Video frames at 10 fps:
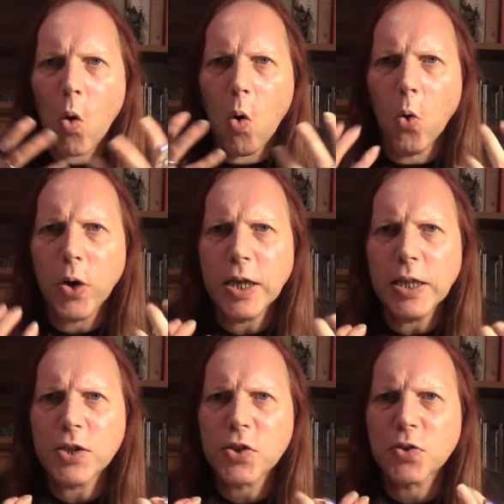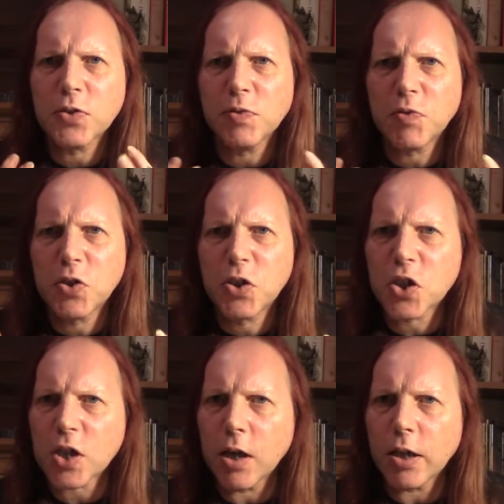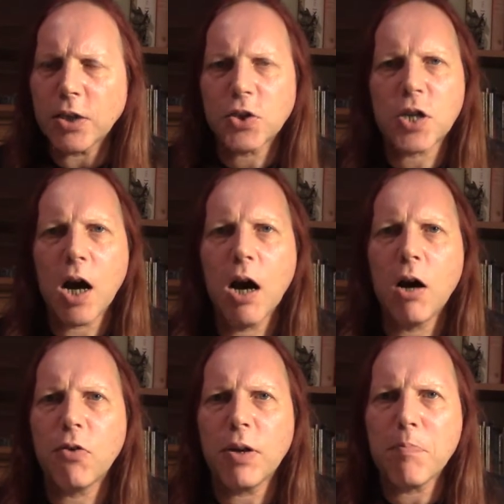oily, sort of slightly tarry,